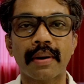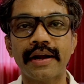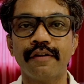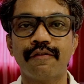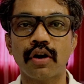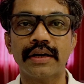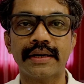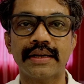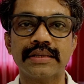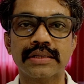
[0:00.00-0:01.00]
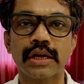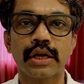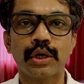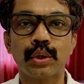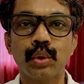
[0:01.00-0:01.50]
By default it is
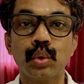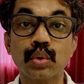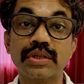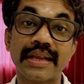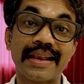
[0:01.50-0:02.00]
to use the